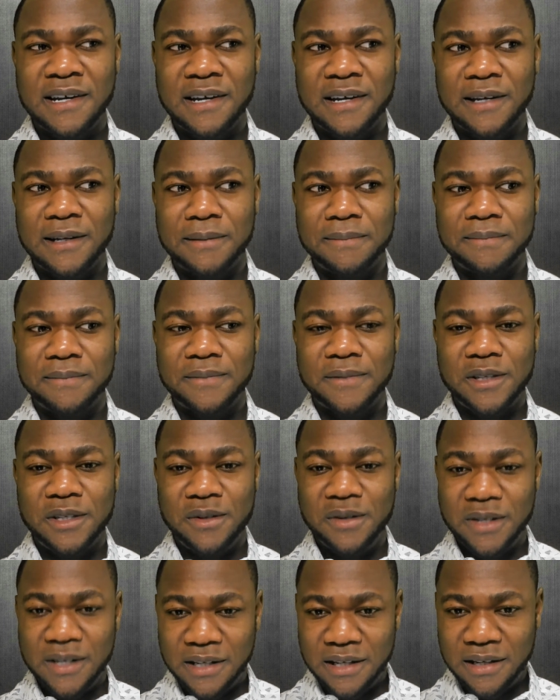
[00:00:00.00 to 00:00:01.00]
you
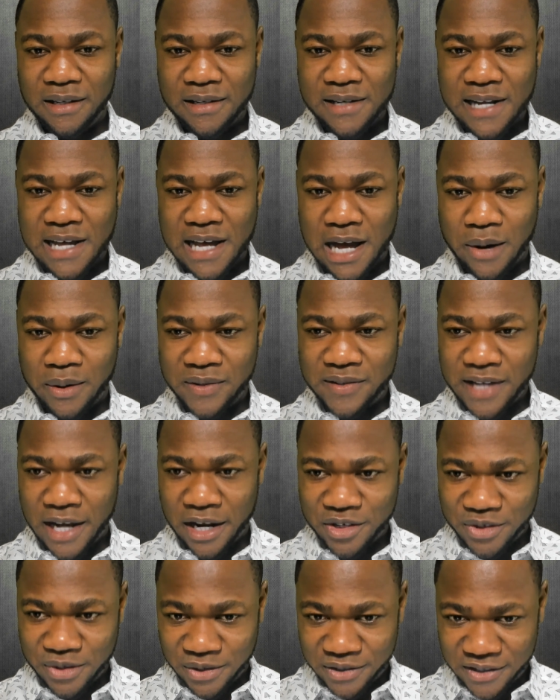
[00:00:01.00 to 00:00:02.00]
need outside
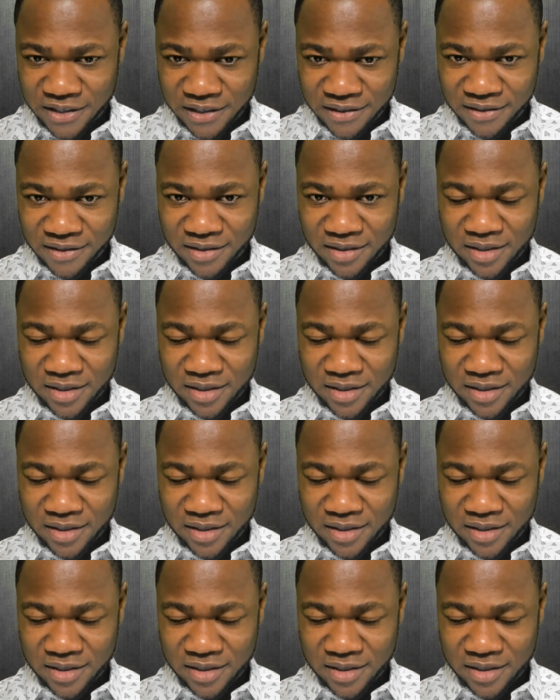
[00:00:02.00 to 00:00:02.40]
sources.